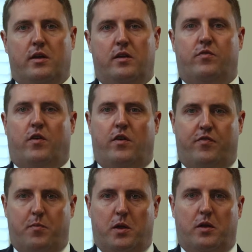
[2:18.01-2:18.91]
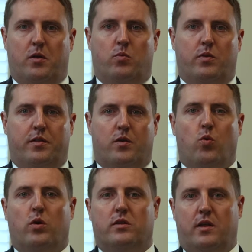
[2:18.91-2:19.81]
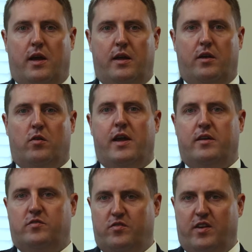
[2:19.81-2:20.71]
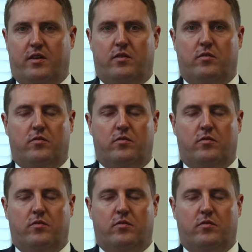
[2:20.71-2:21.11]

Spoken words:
is very familiar with the court that your case is in.